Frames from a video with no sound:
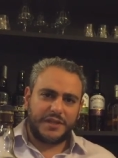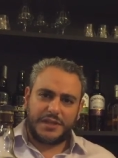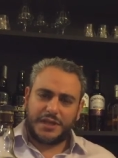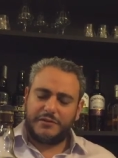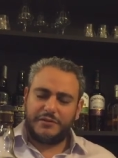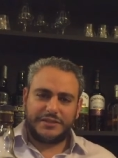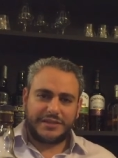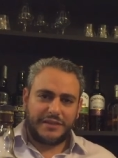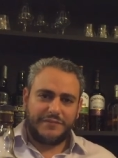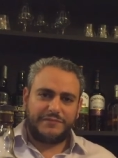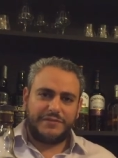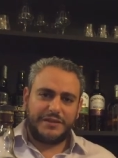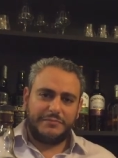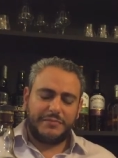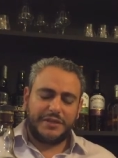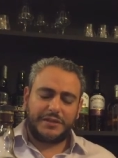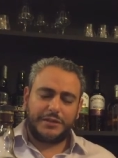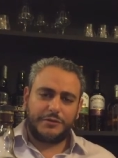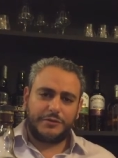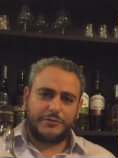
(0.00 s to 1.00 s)
There are definitely
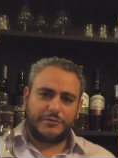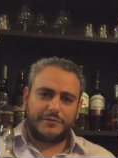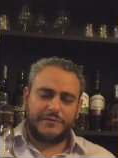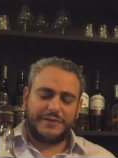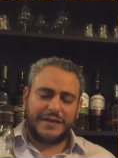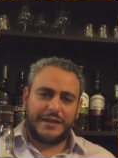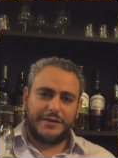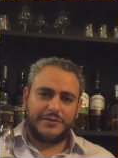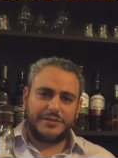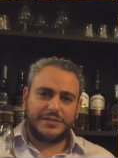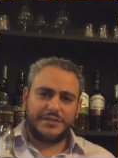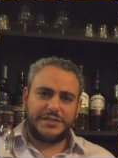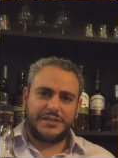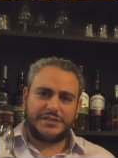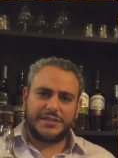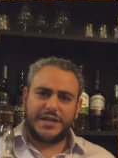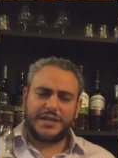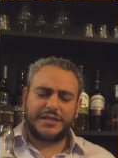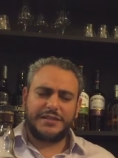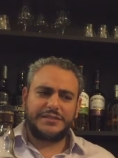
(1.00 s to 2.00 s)
meadow flowers in
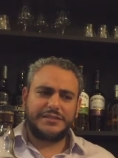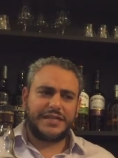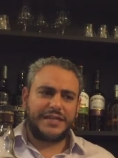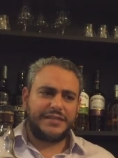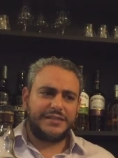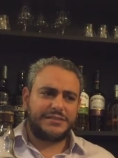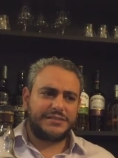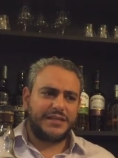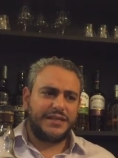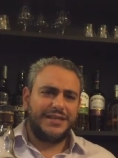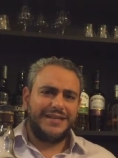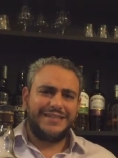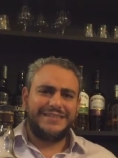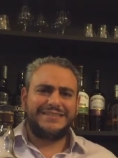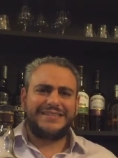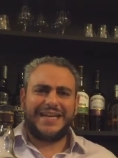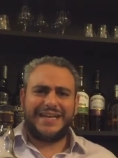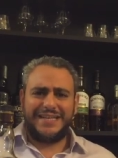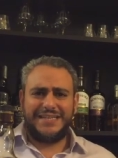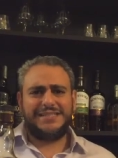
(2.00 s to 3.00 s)
this. I can taste
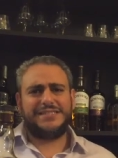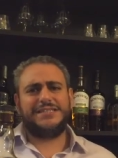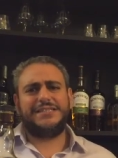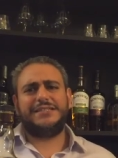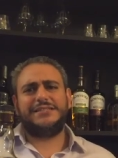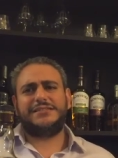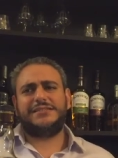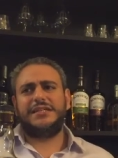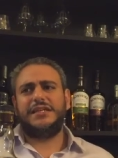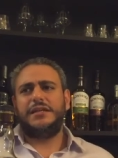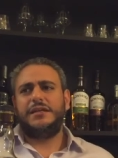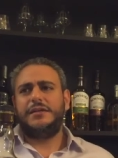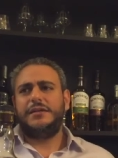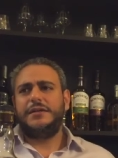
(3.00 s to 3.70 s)
daisies